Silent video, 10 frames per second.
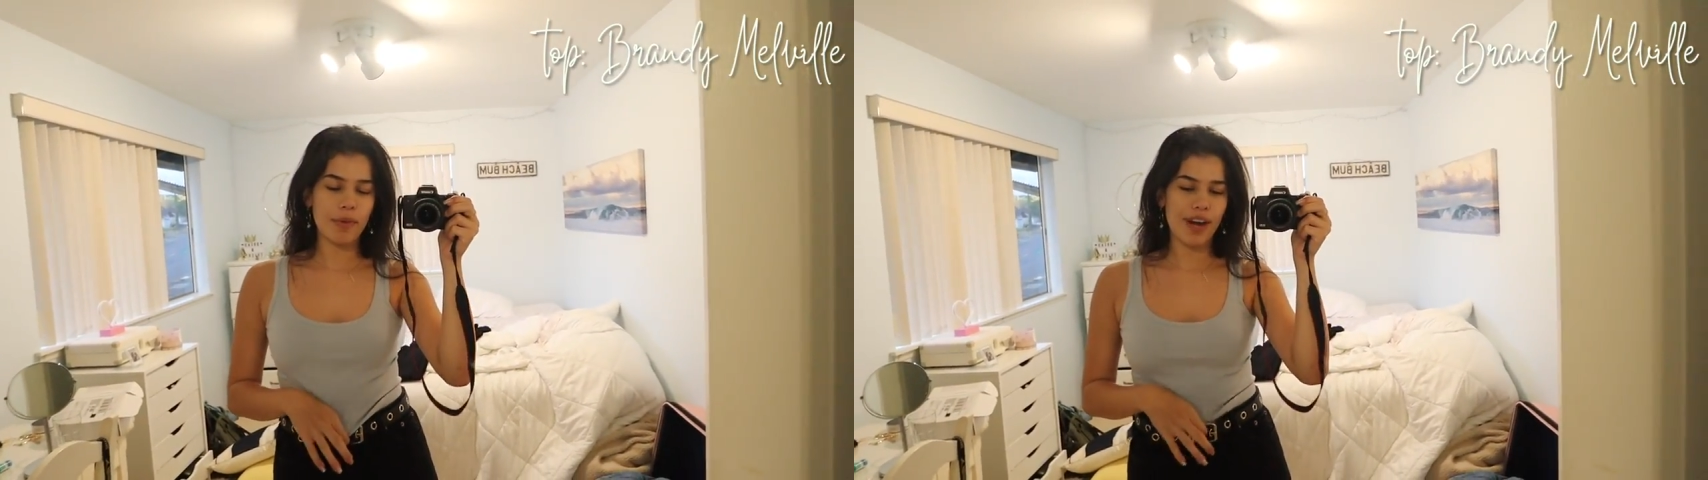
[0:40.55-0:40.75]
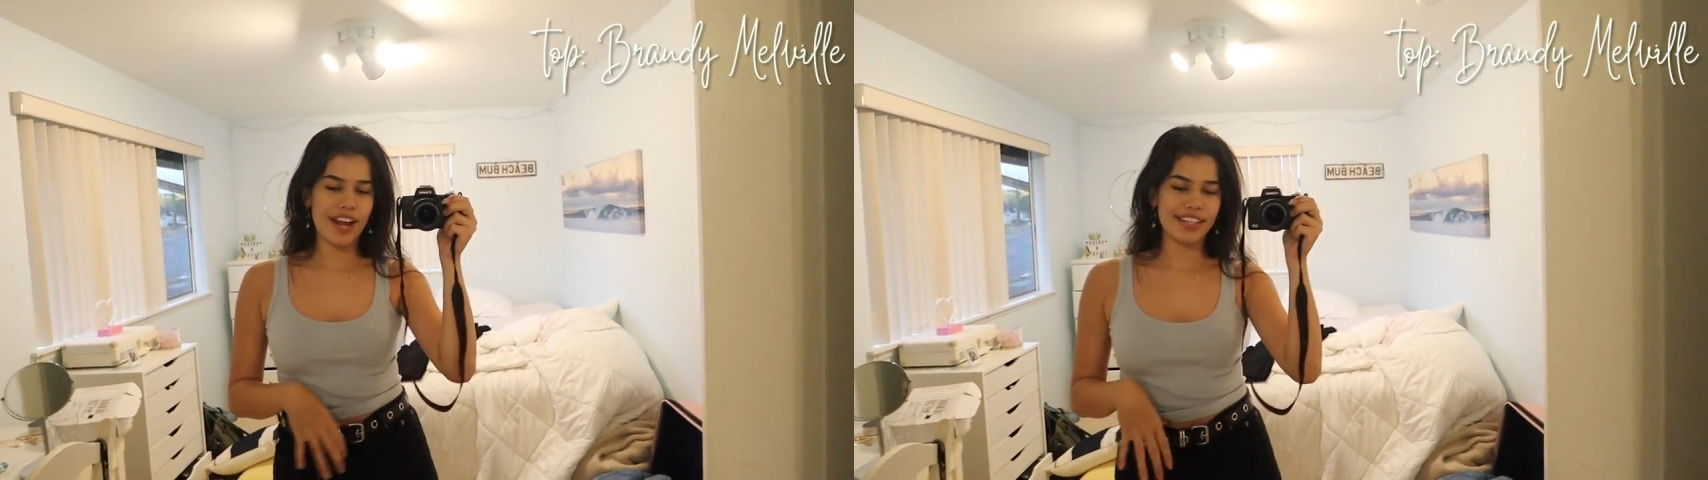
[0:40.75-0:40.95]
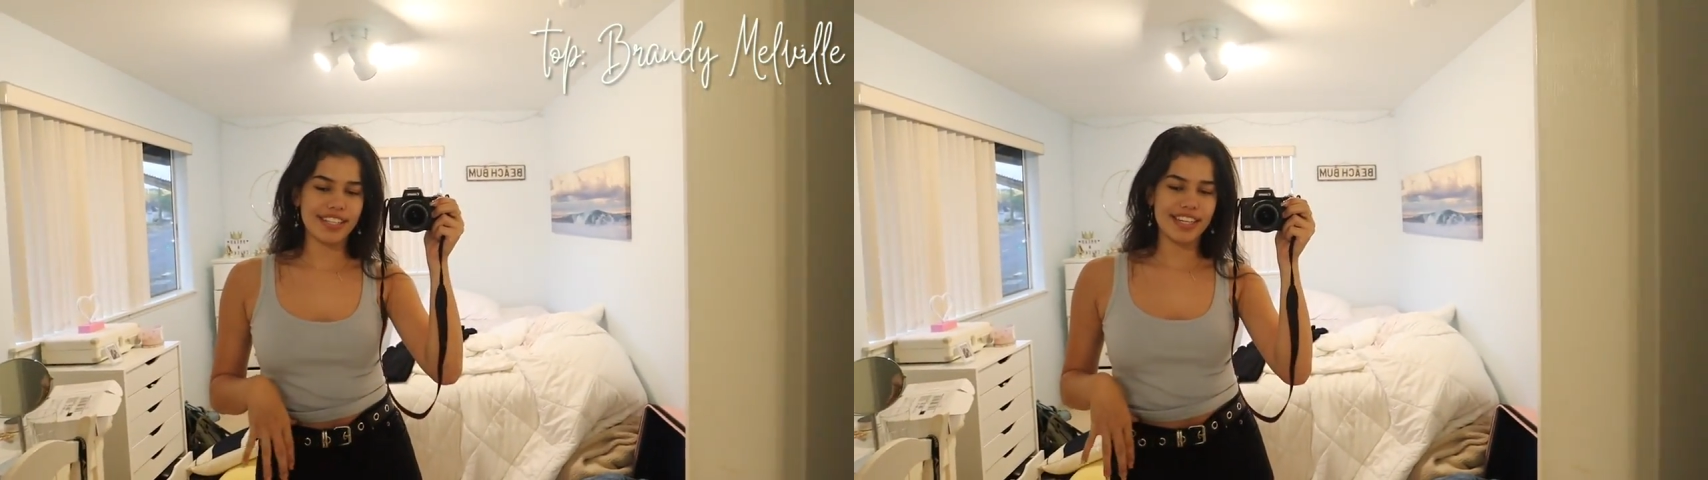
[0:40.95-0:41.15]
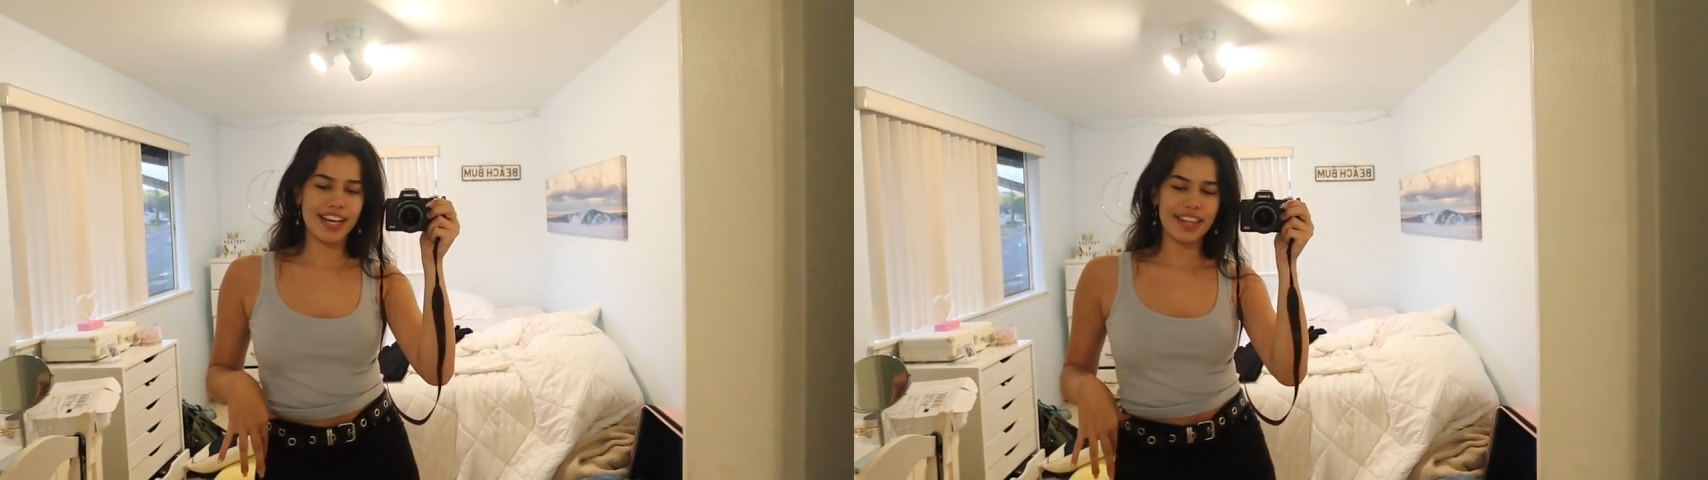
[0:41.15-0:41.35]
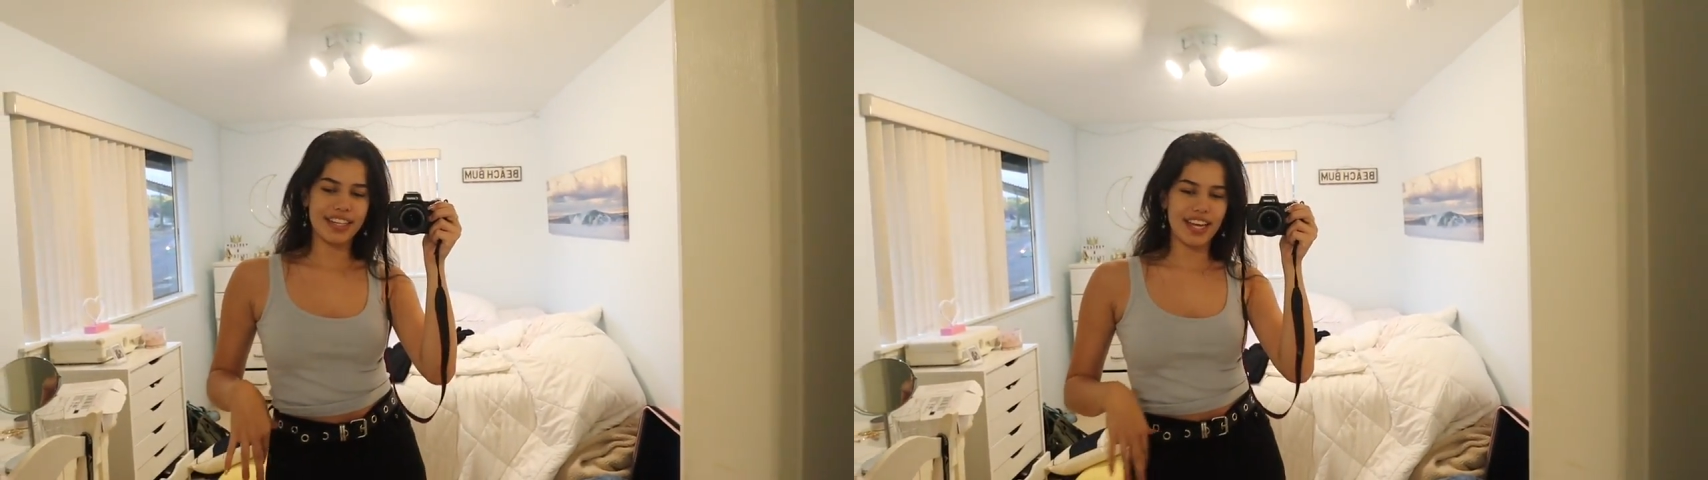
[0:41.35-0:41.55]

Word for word: Brandy and